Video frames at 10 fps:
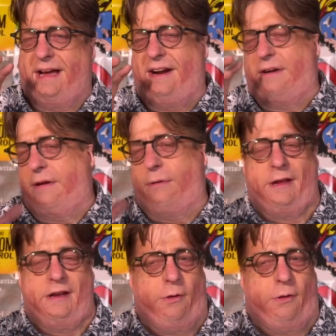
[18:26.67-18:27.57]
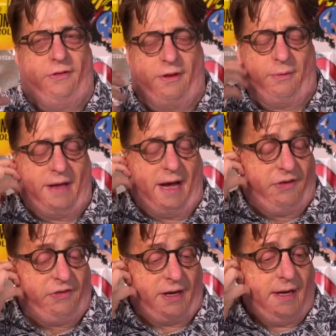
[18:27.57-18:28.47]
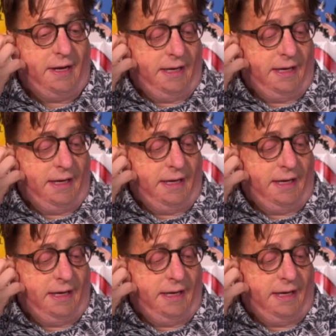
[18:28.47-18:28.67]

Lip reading: I don't know. You don't really know what it's dealing with, honestly.